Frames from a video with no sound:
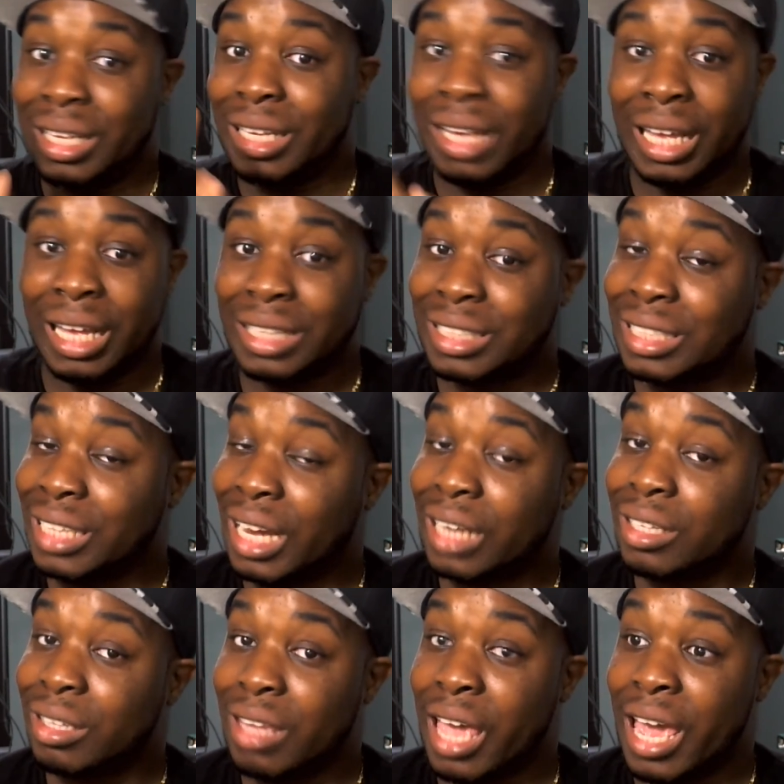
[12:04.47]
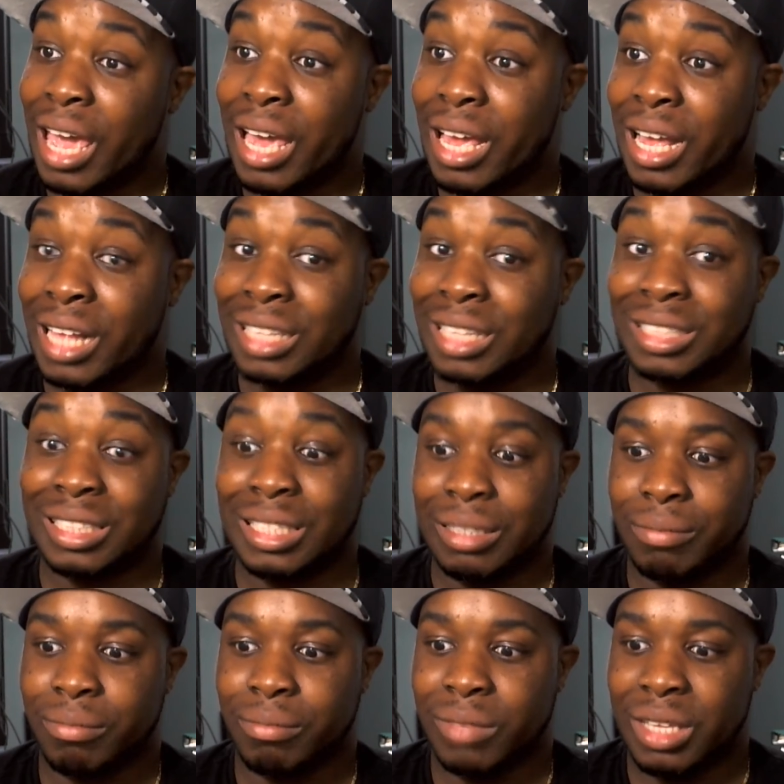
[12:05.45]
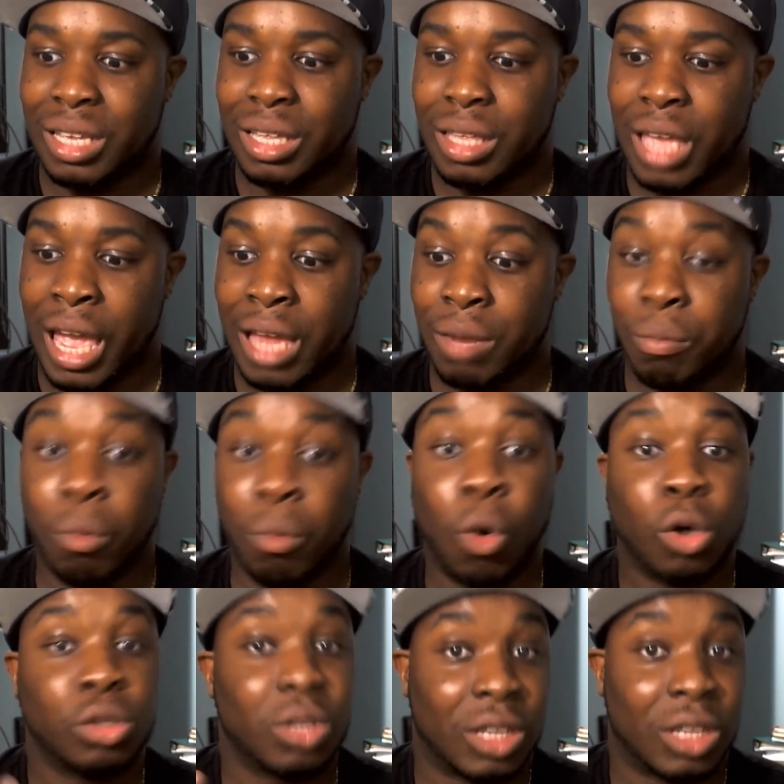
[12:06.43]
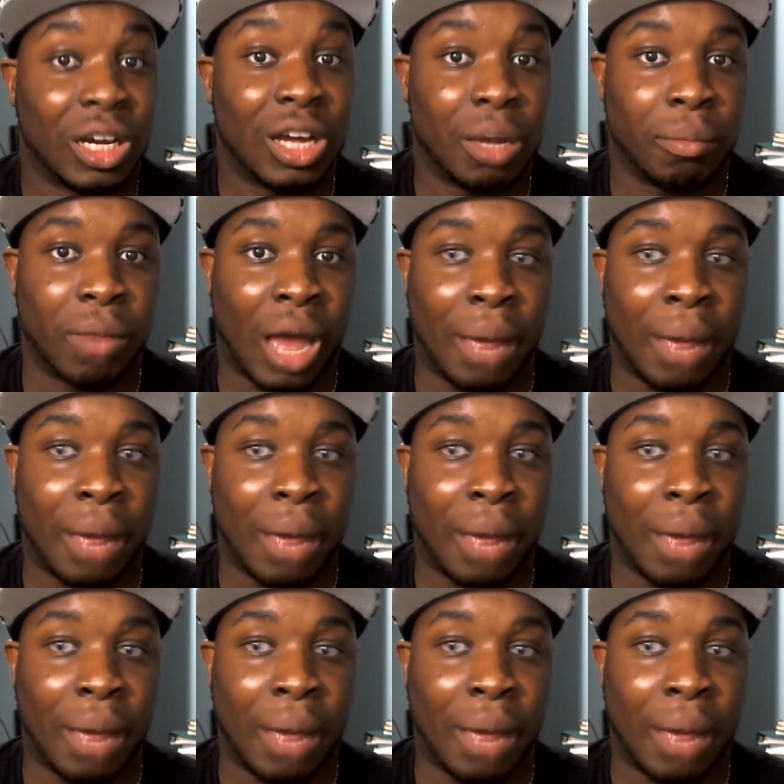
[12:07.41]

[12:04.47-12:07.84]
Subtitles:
it's not it's and more to come.